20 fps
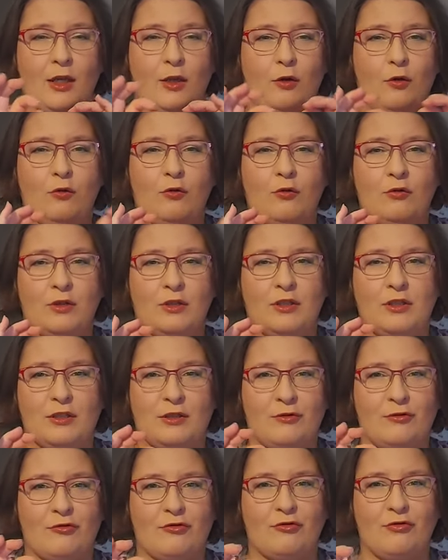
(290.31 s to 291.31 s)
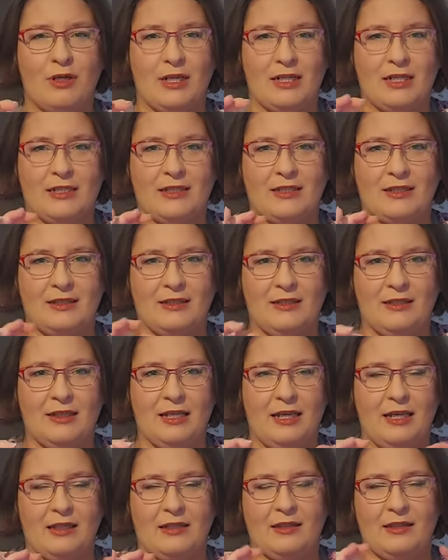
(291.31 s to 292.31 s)
loose threads
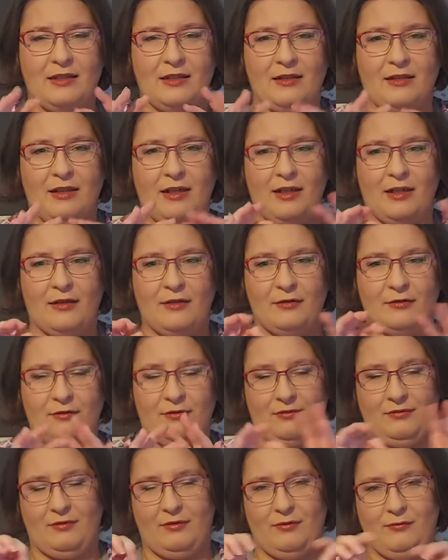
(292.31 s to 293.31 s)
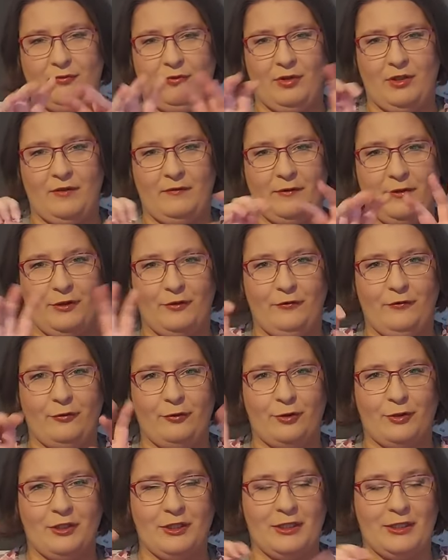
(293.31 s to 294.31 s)
that are, or whatever the
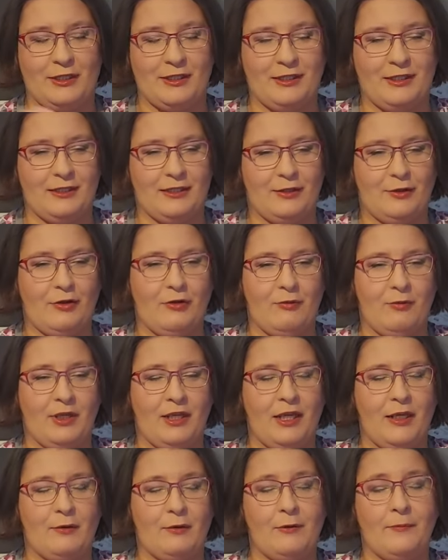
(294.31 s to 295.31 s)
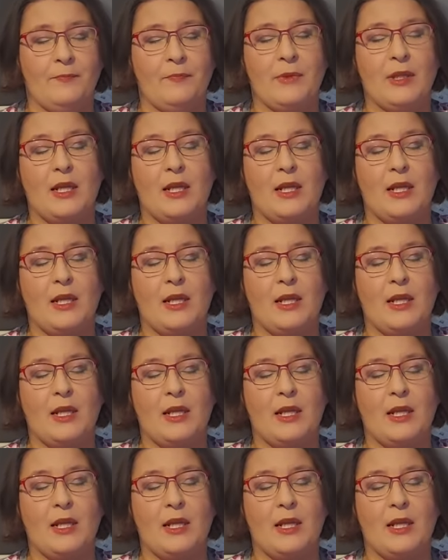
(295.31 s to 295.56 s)
fur thing is, that are coming out.